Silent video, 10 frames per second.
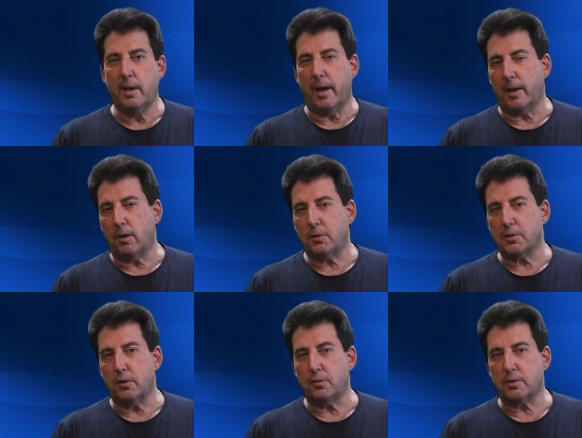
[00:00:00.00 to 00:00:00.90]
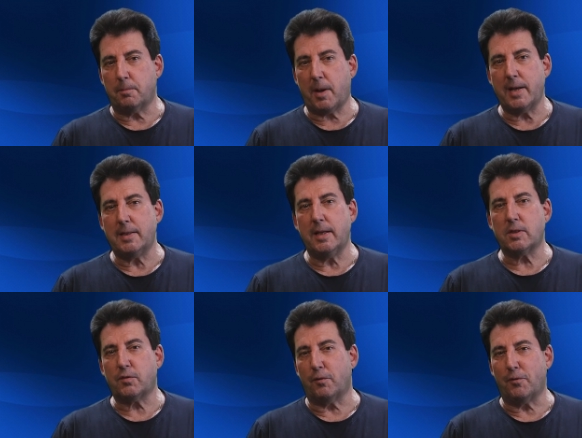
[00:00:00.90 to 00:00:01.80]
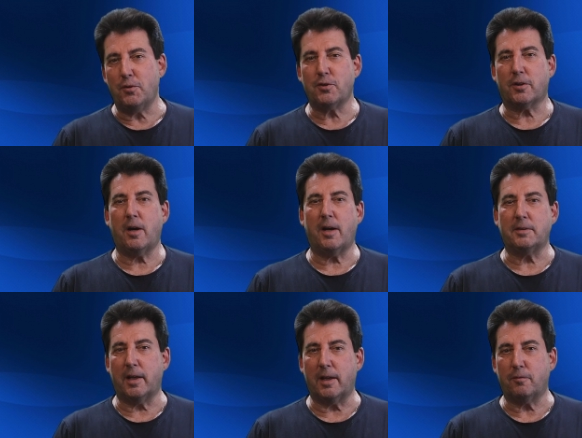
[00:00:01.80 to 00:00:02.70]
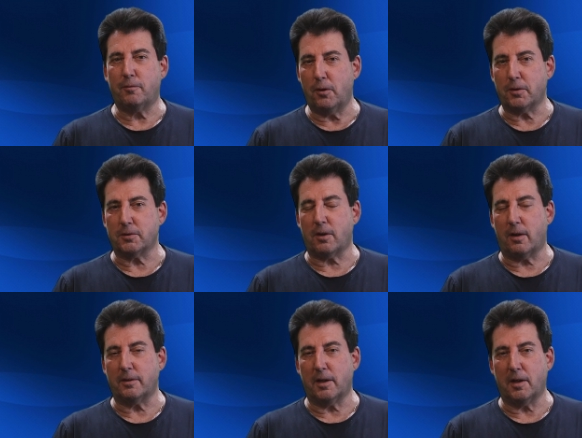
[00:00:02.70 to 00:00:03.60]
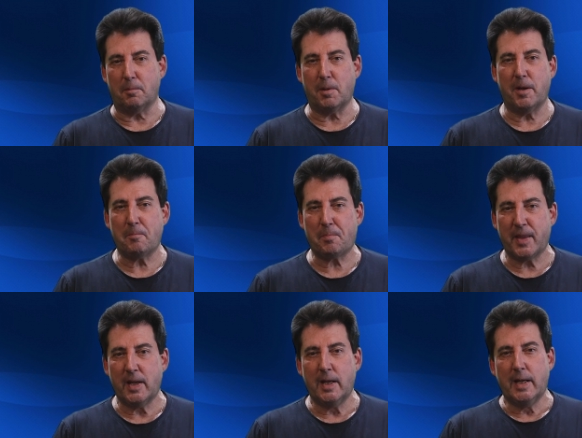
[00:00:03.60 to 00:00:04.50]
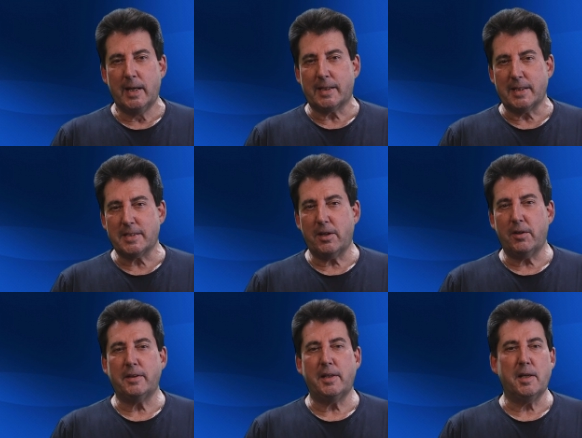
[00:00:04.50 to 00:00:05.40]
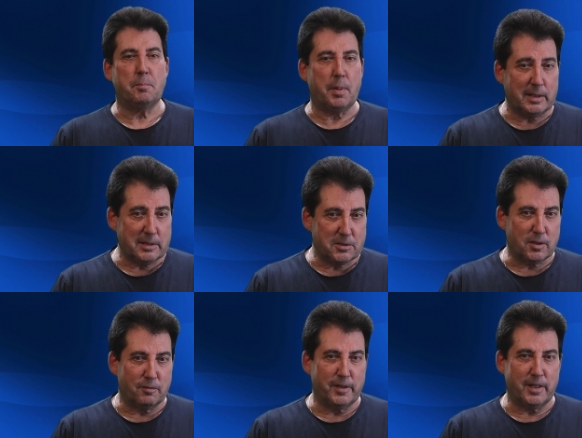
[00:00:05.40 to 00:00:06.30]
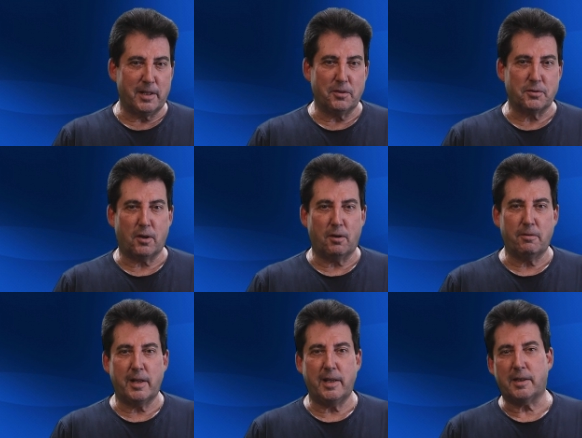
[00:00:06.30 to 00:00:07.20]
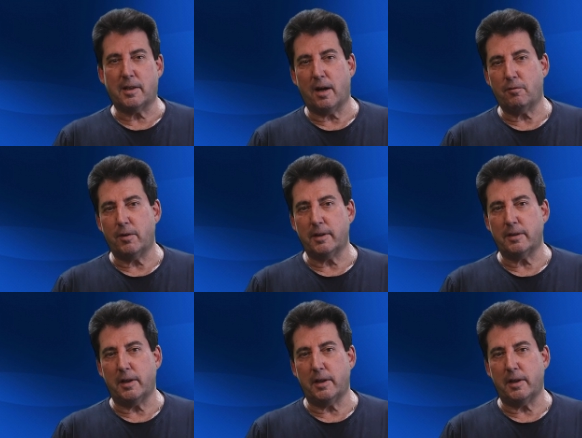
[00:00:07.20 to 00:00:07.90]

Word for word: and also some ideas for future content focused on the hub. Considering the abundance of videos already covering